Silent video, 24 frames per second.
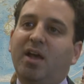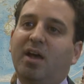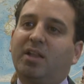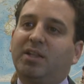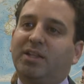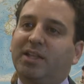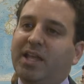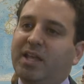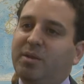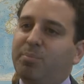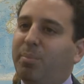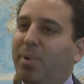
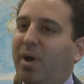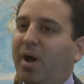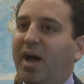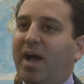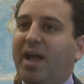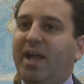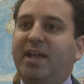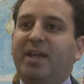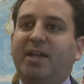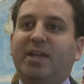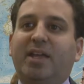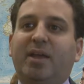led
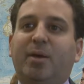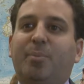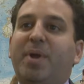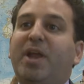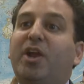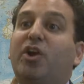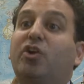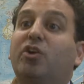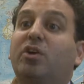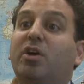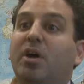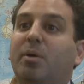by
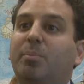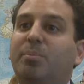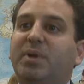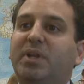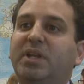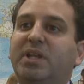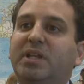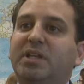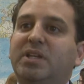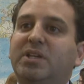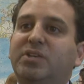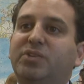apparel
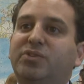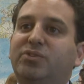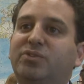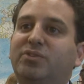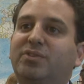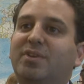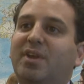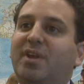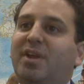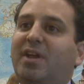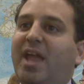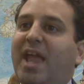companies,
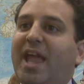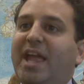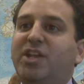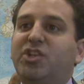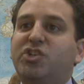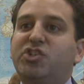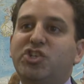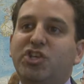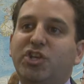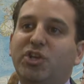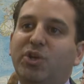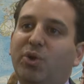
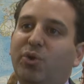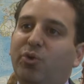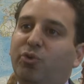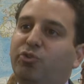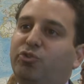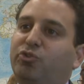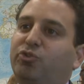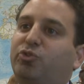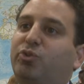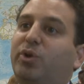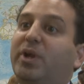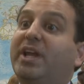
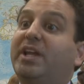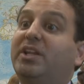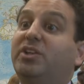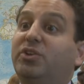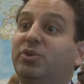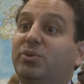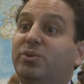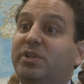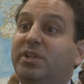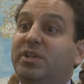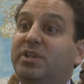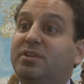NGOs, trade
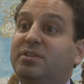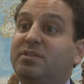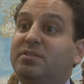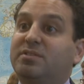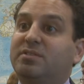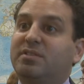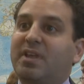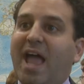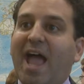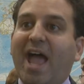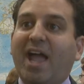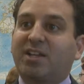
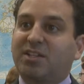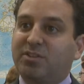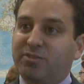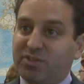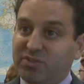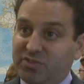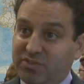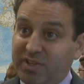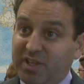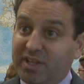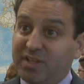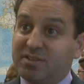unions,
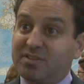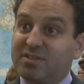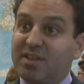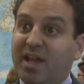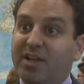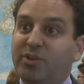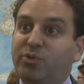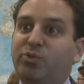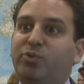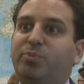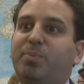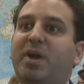activists
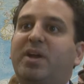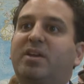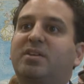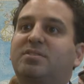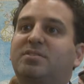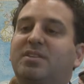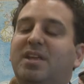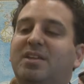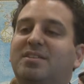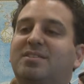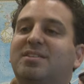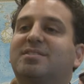inside
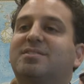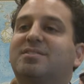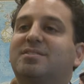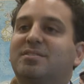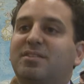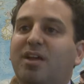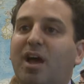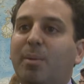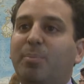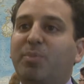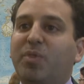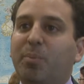Uzbekistan to
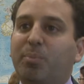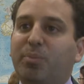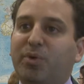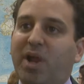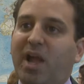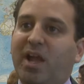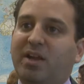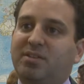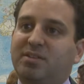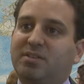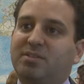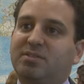stop the
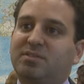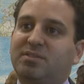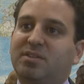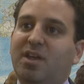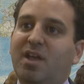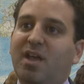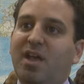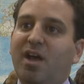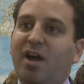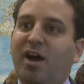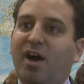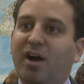practice
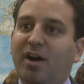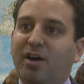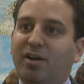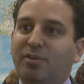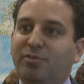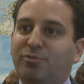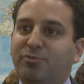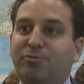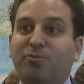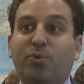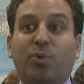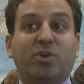
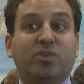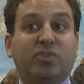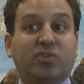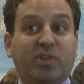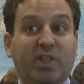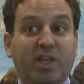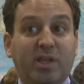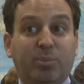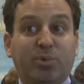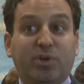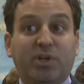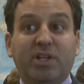of forced
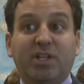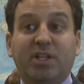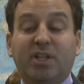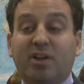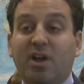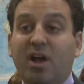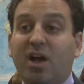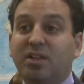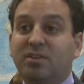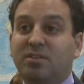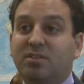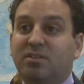labor in the
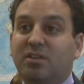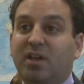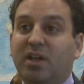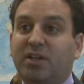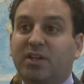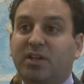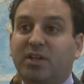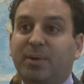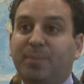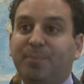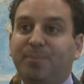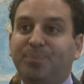cotton
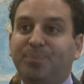sector.